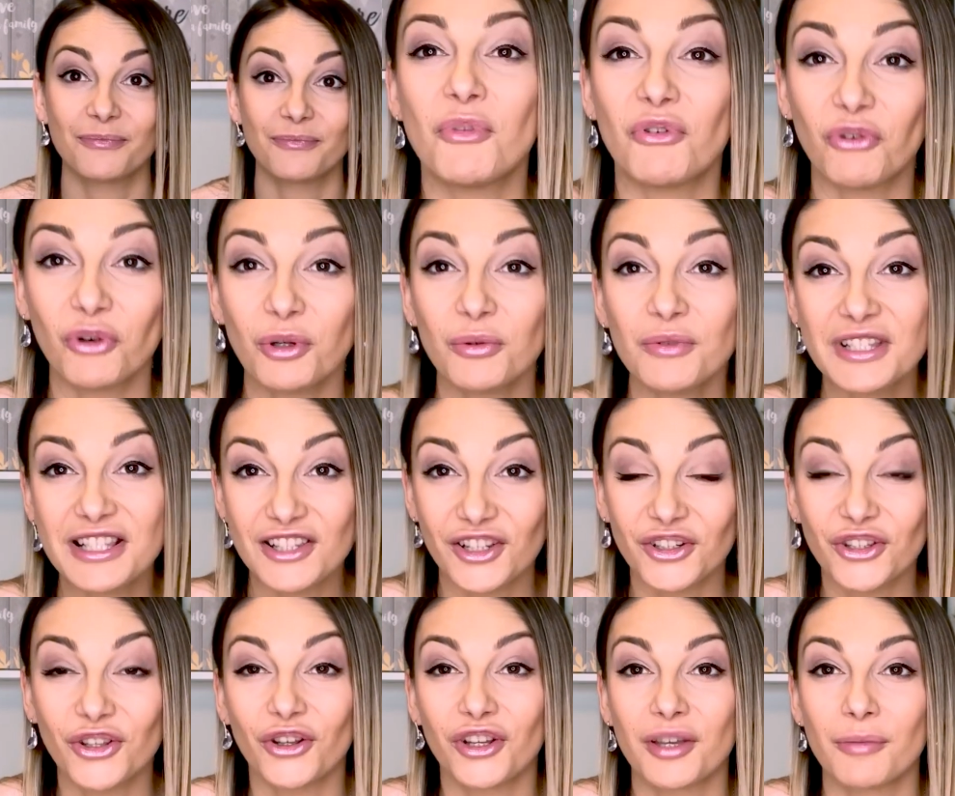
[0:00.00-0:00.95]
Before we start
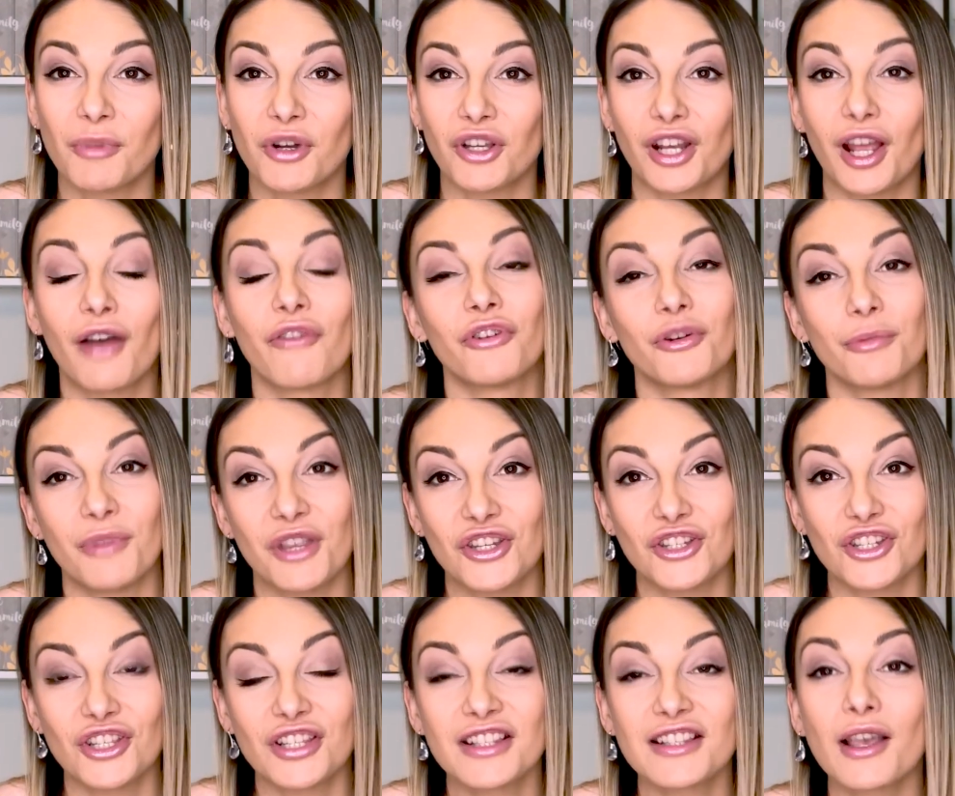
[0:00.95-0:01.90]
talking about
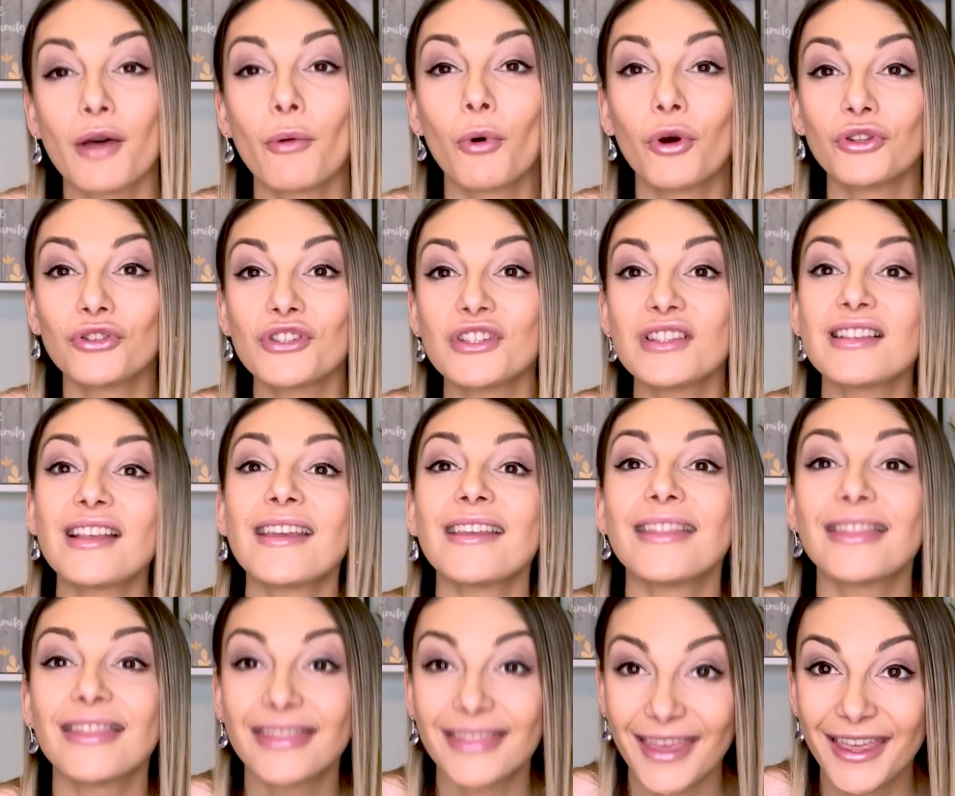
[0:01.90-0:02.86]
affirmations, I want to say
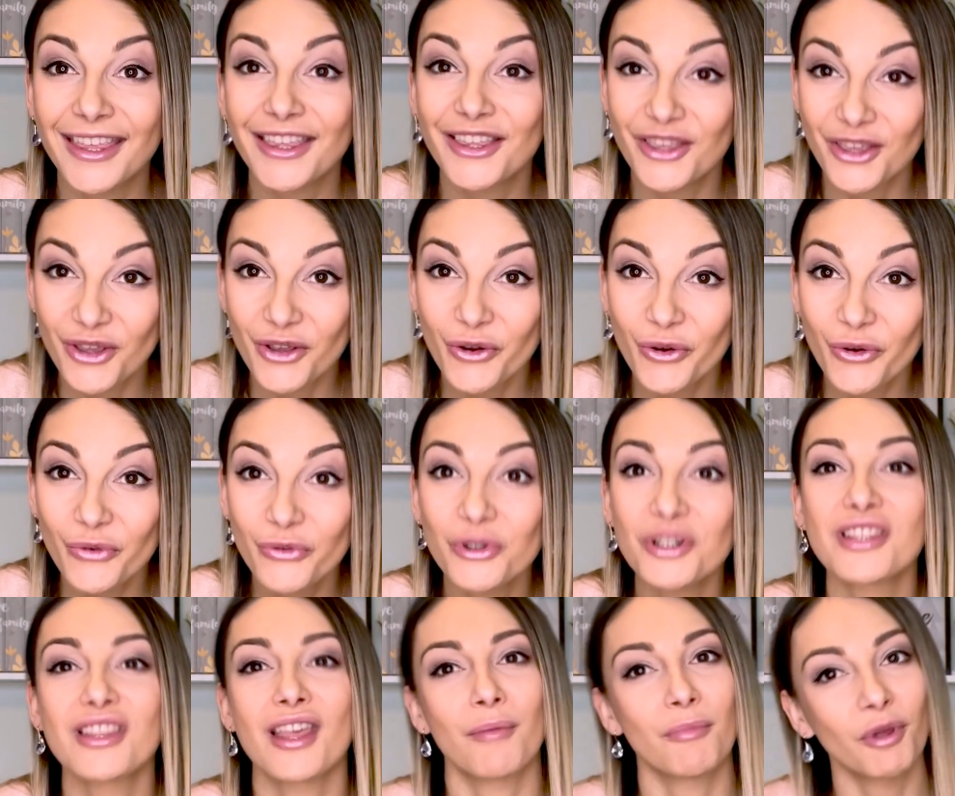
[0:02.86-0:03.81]
thank you for
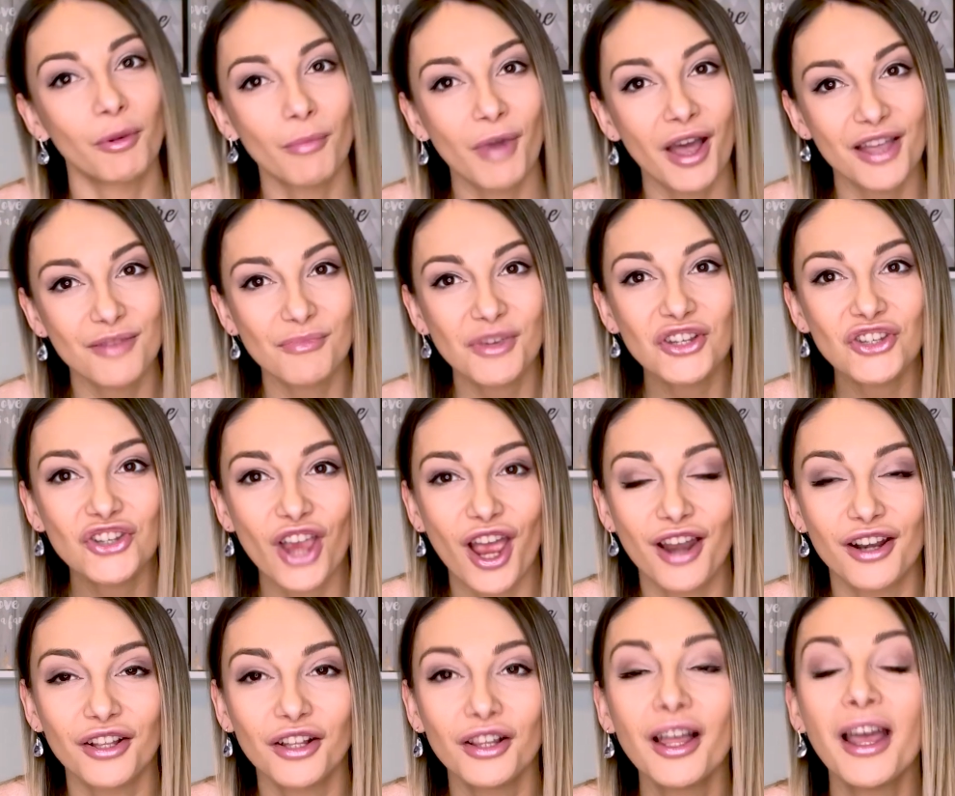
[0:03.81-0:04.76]
stopping by my
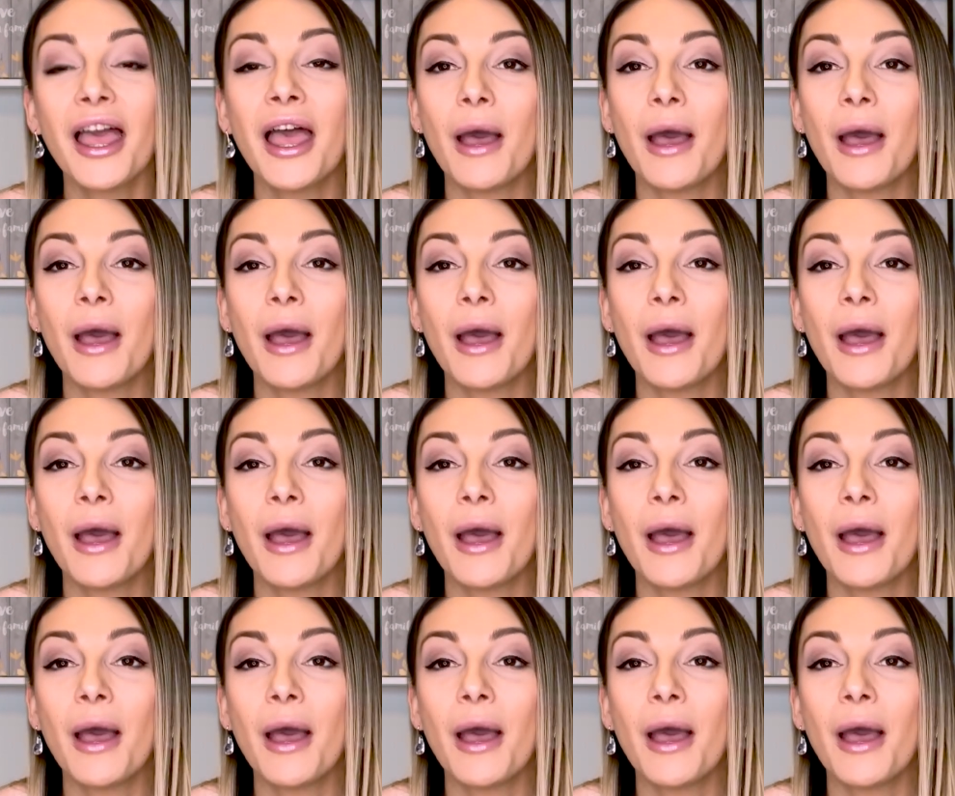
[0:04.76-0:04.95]
channel.